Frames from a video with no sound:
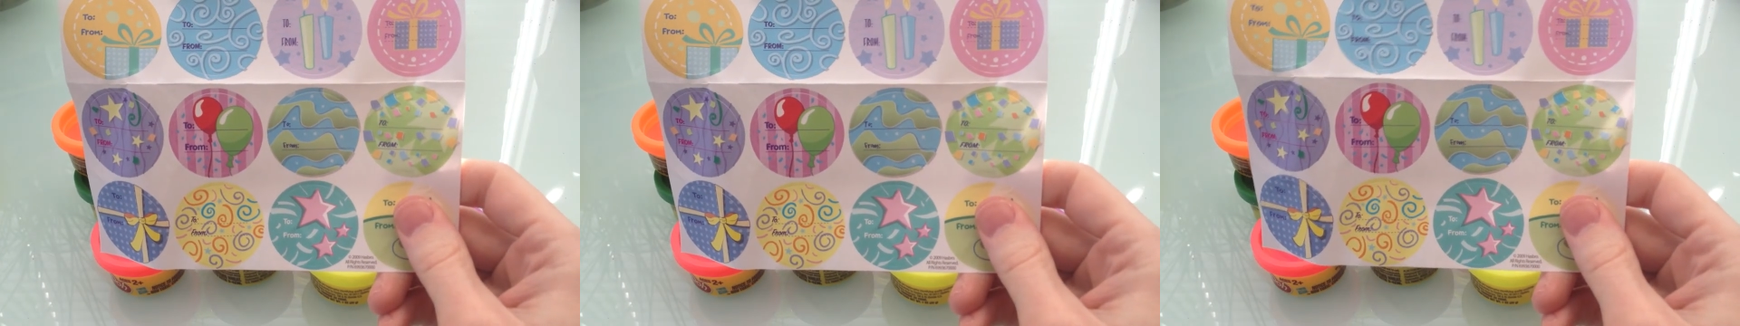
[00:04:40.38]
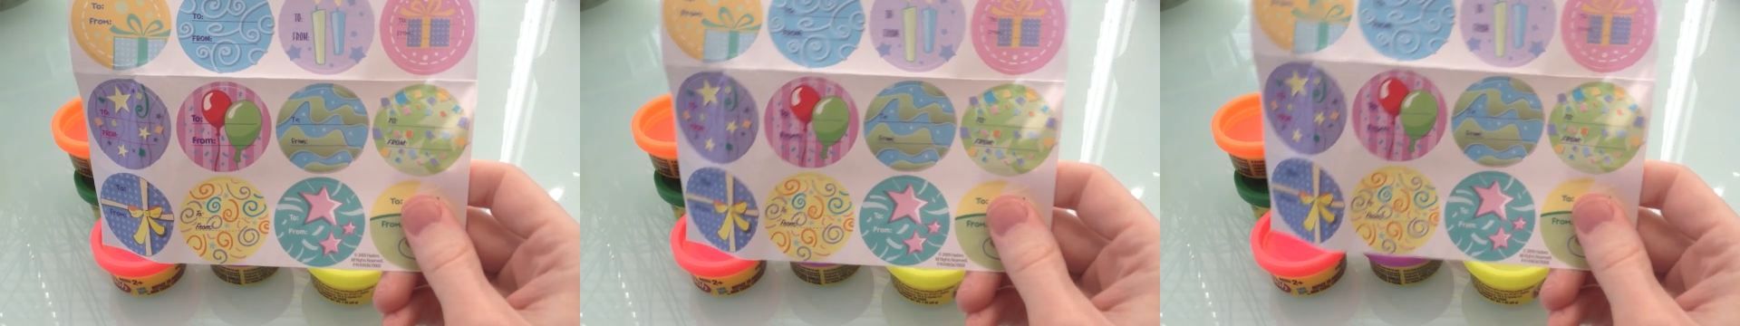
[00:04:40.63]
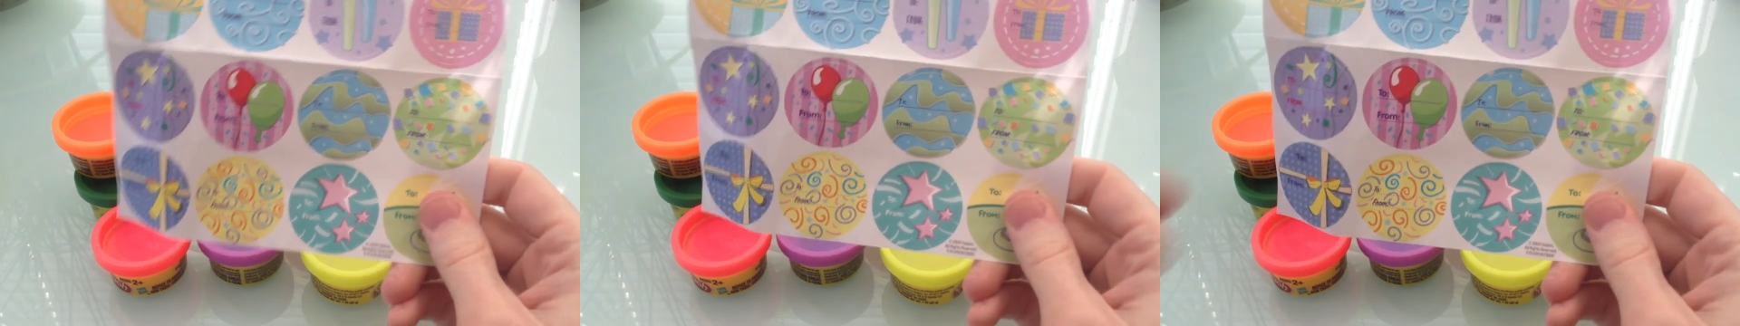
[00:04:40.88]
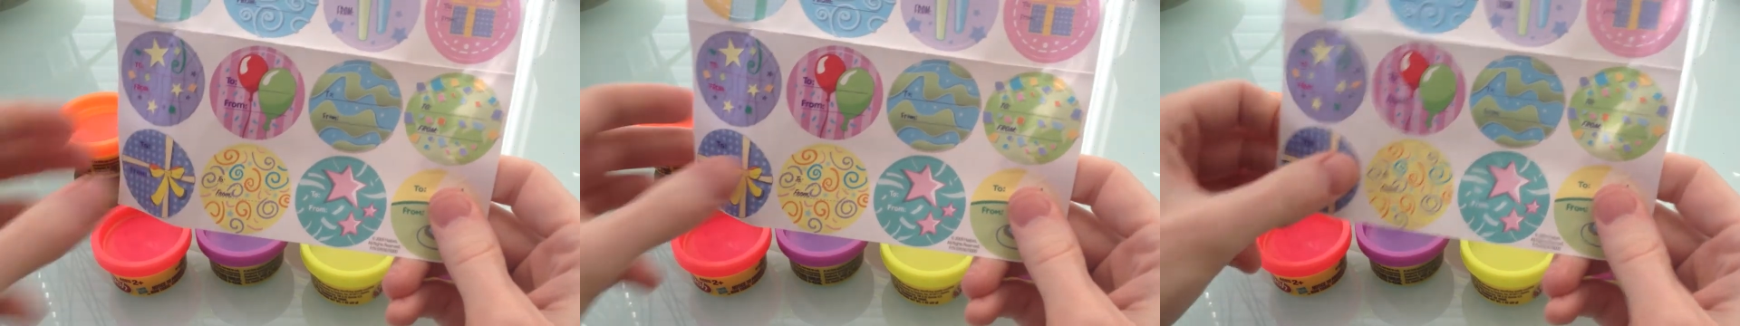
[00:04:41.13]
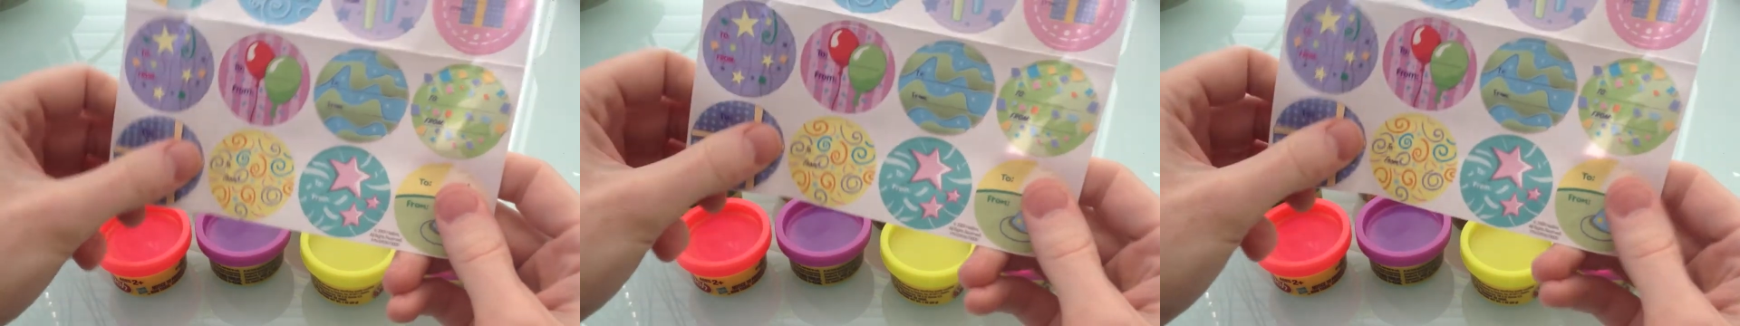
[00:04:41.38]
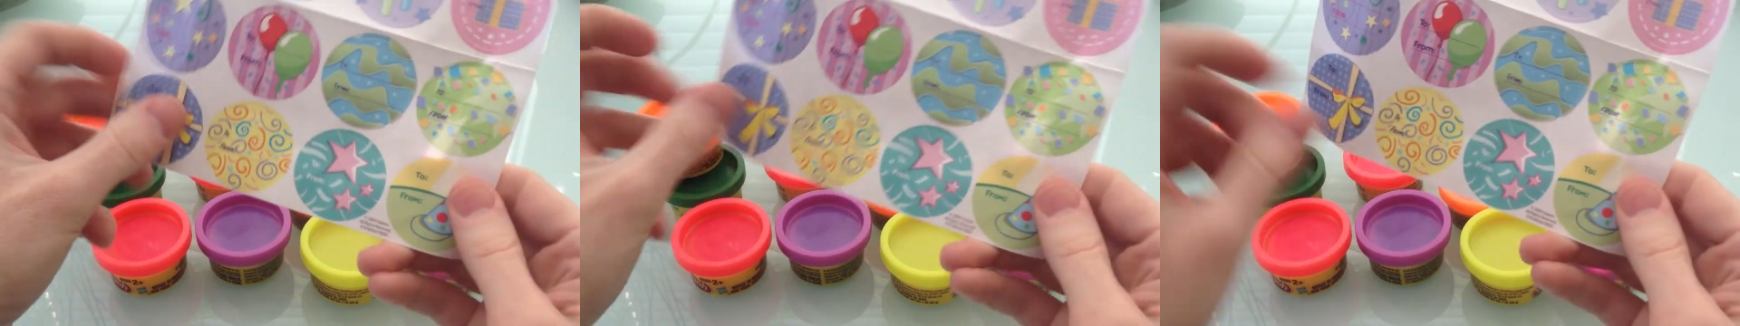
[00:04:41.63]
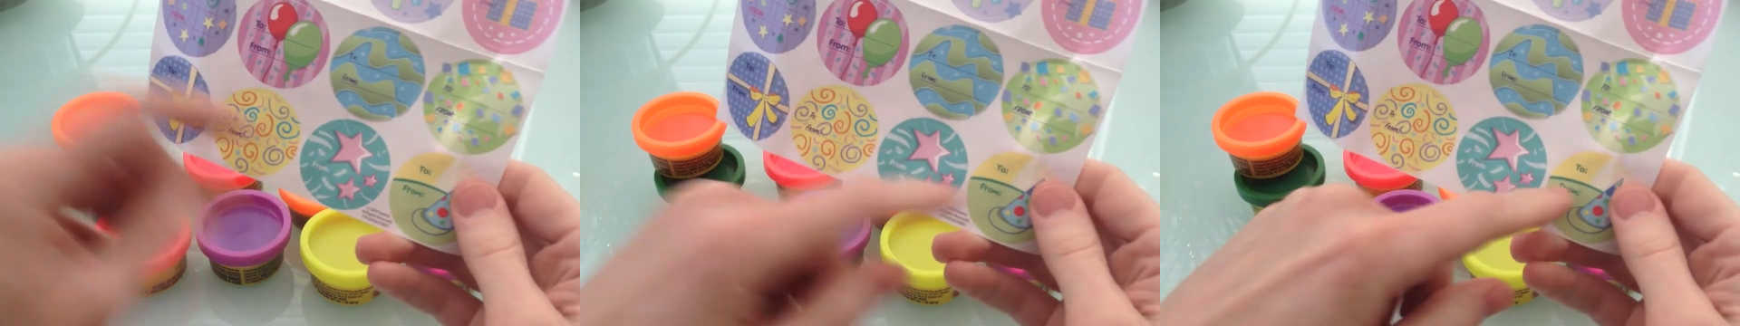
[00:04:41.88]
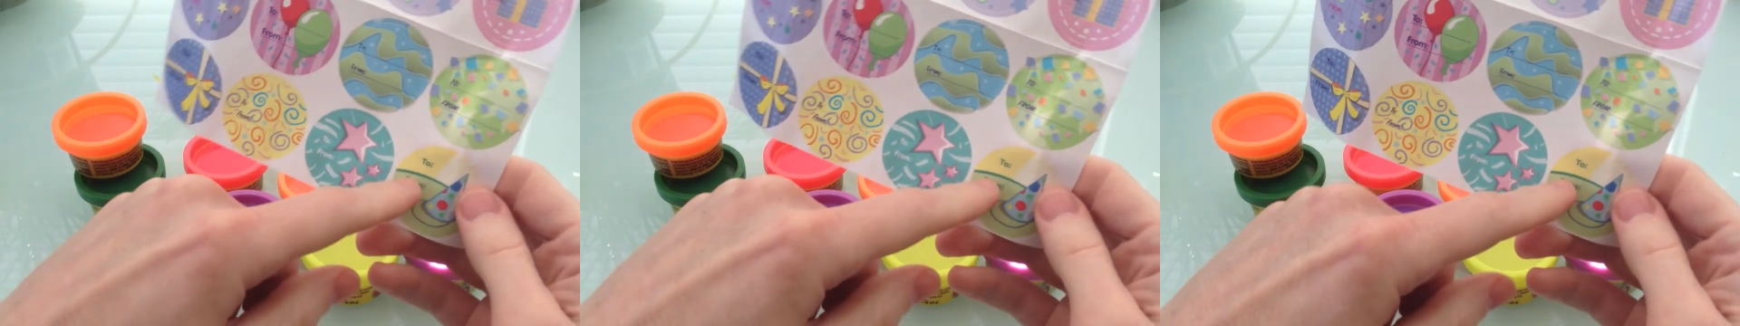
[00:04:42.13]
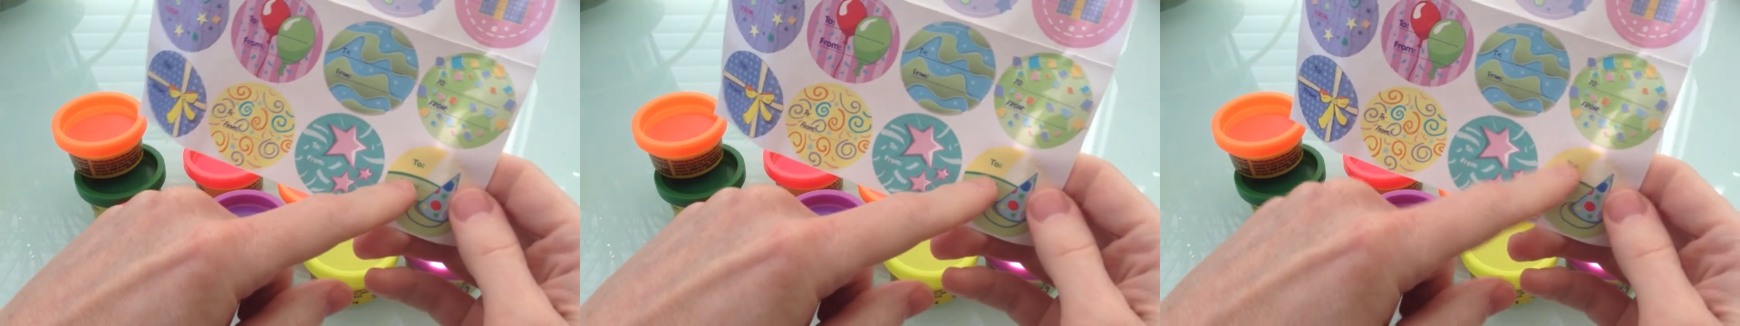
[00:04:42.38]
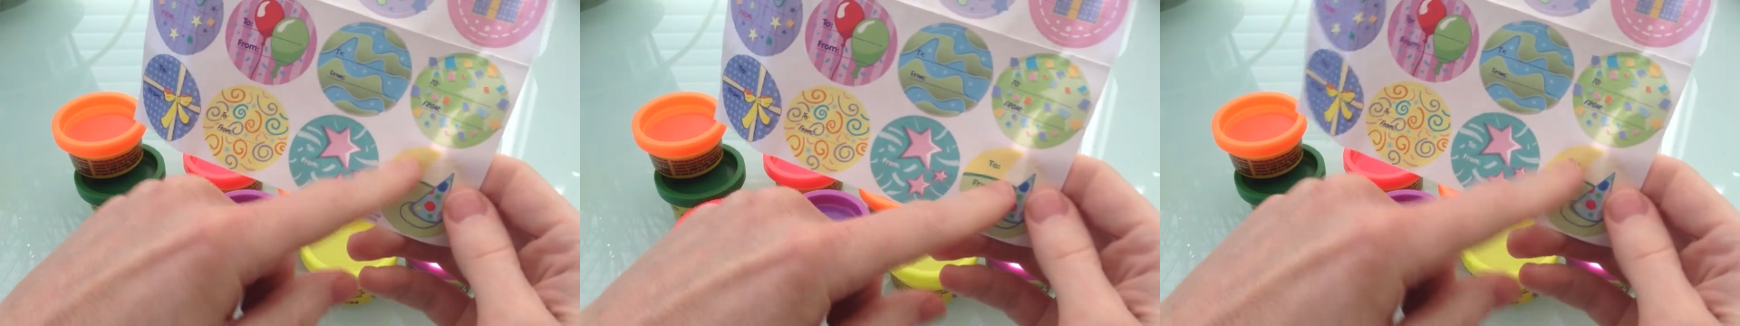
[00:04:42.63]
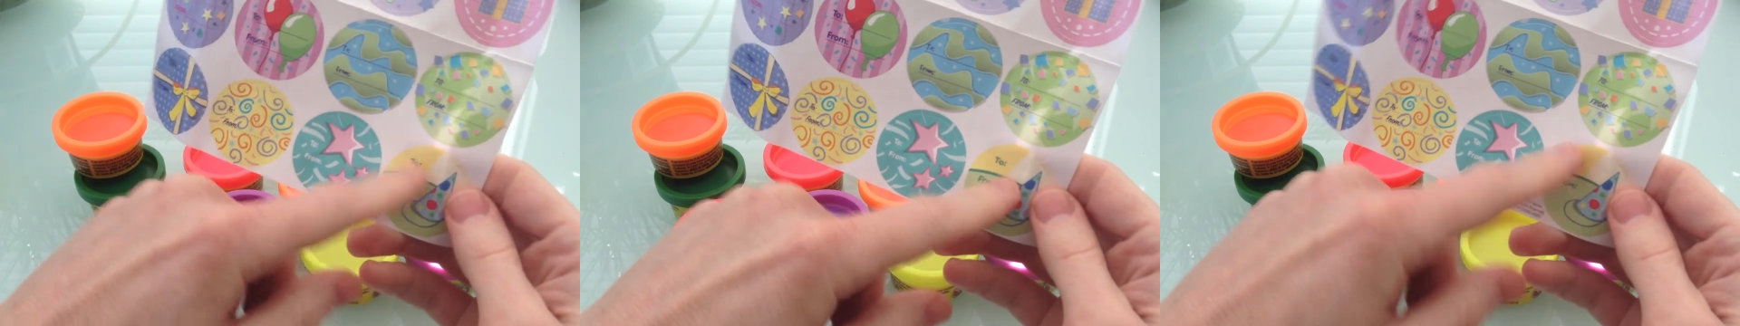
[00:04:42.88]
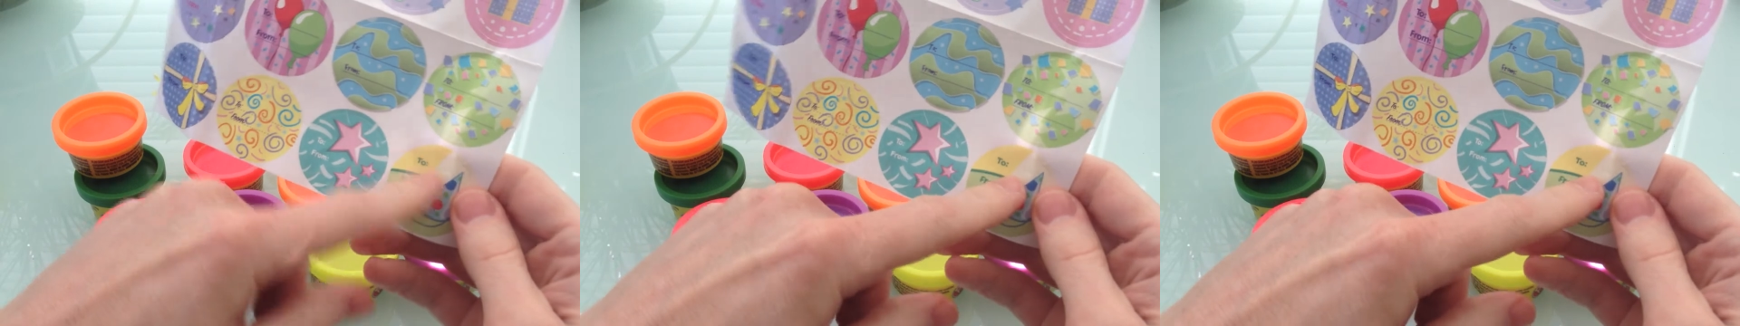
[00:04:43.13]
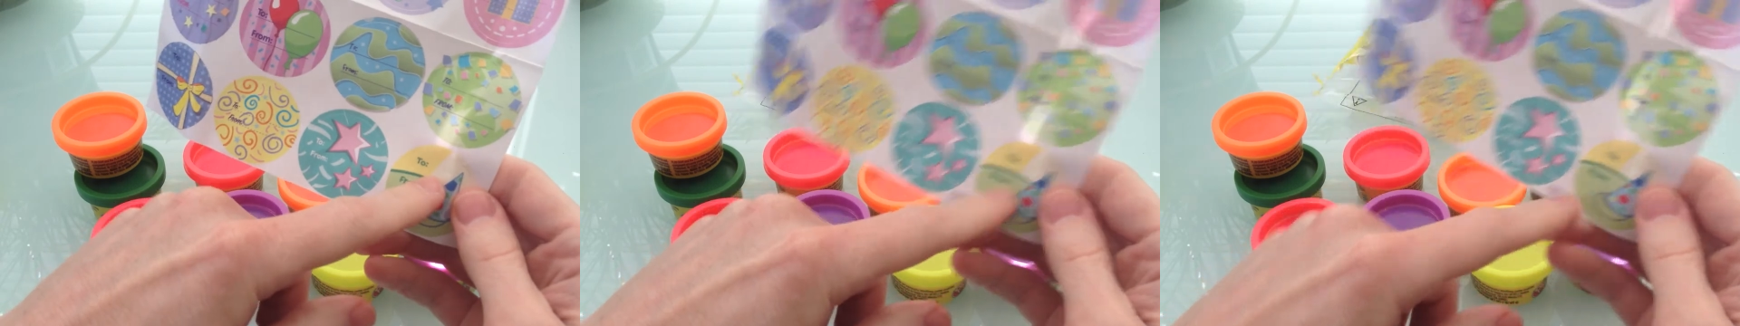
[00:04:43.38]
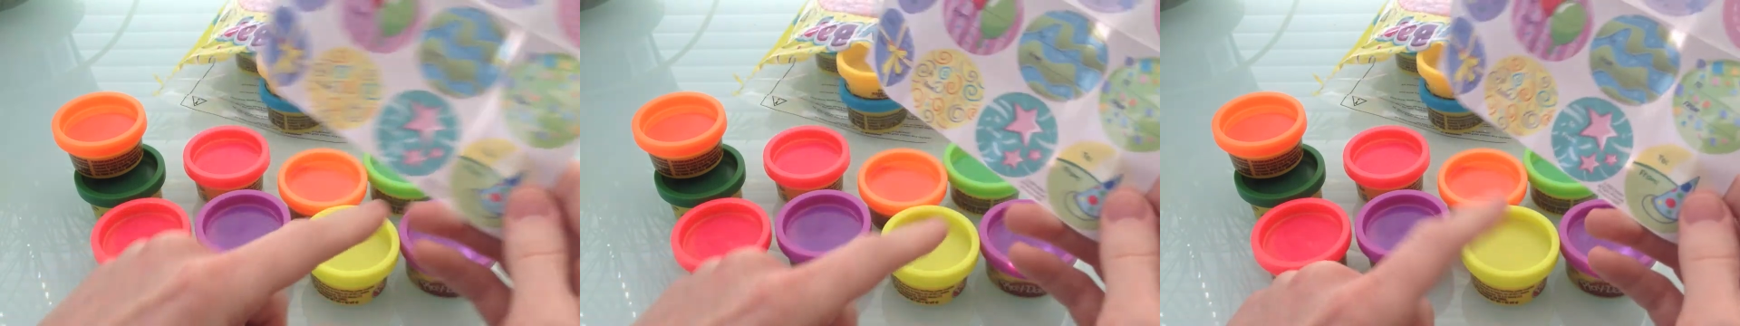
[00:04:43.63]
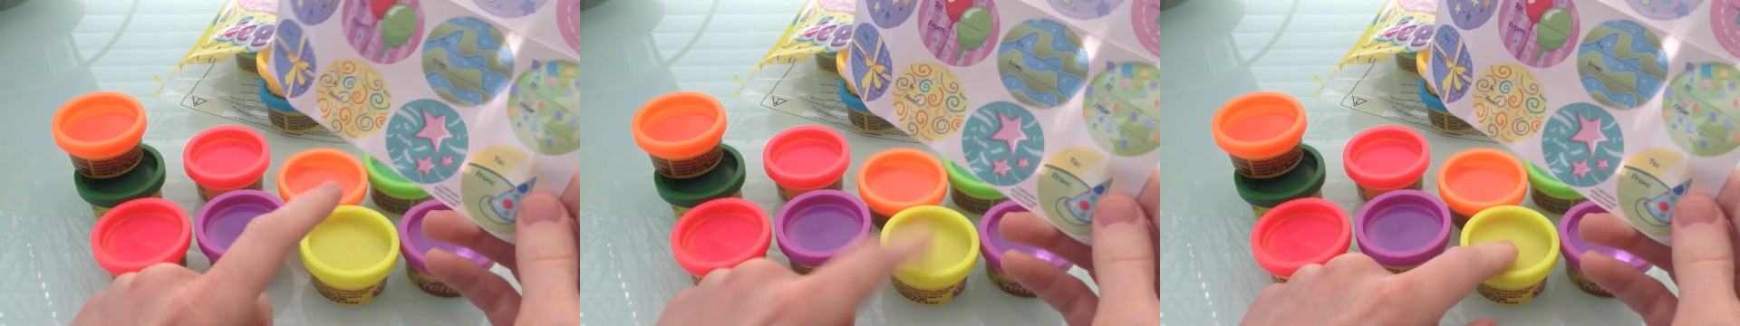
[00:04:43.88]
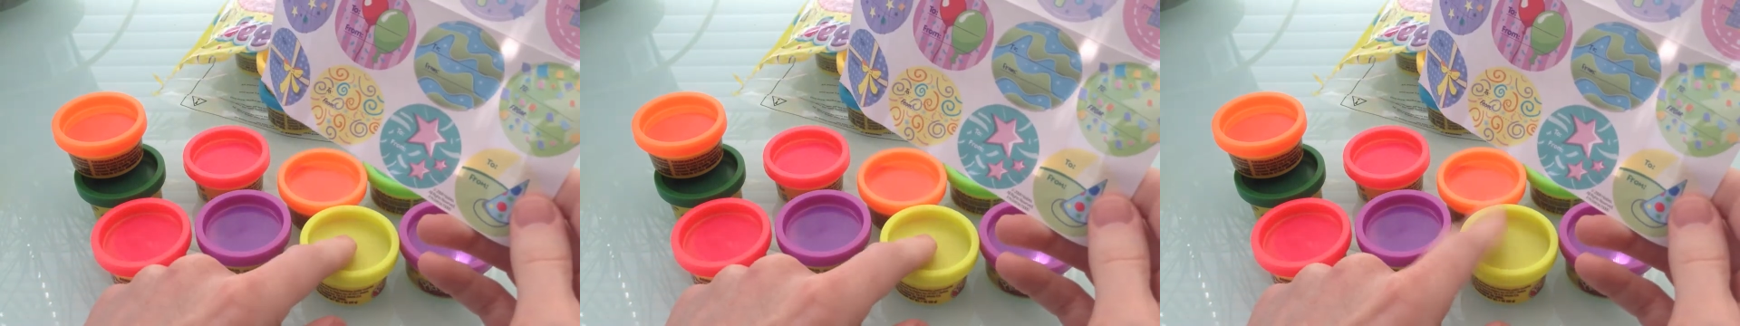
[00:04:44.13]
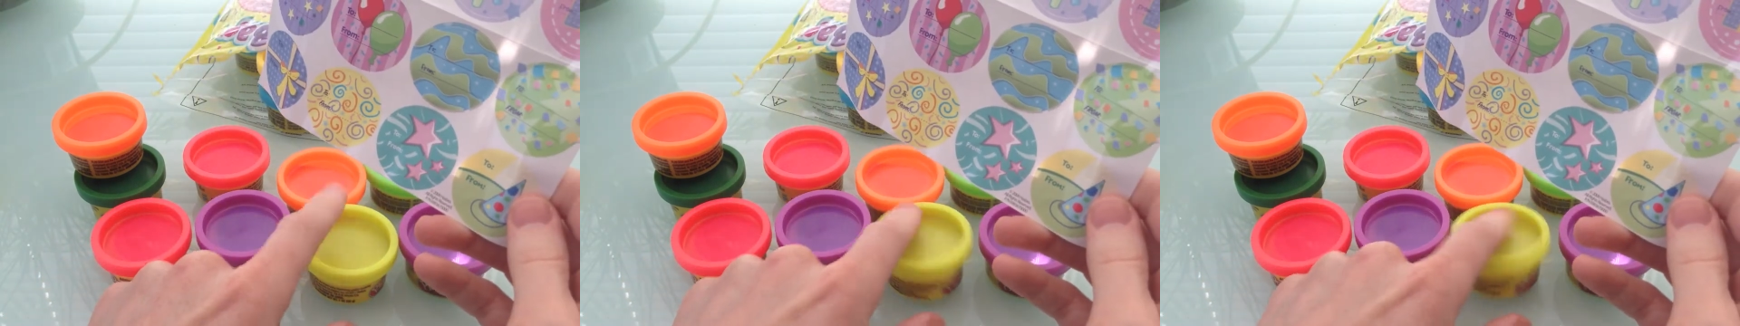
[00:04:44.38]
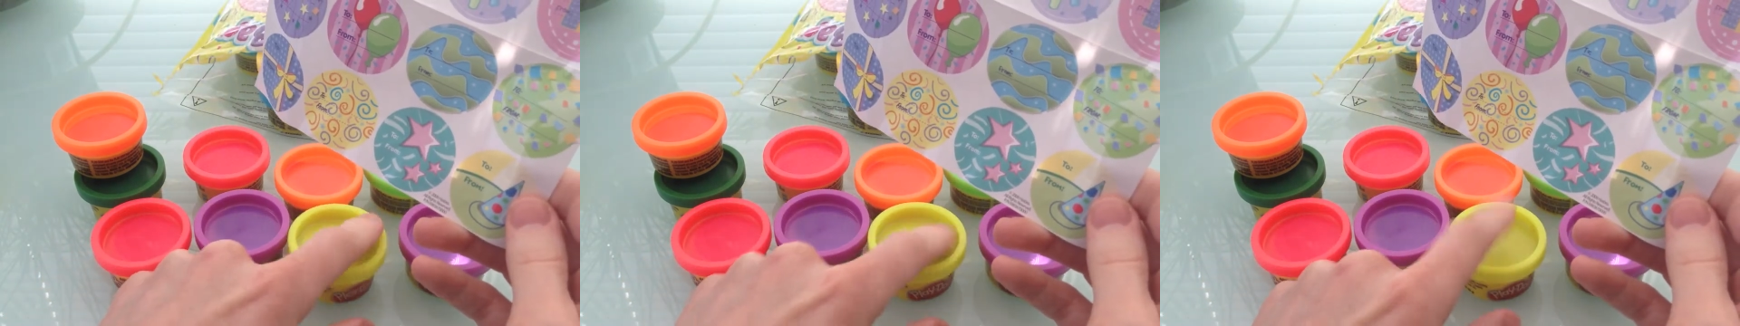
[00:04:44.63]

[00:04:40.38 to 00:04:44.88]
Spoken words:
(no speaker visible)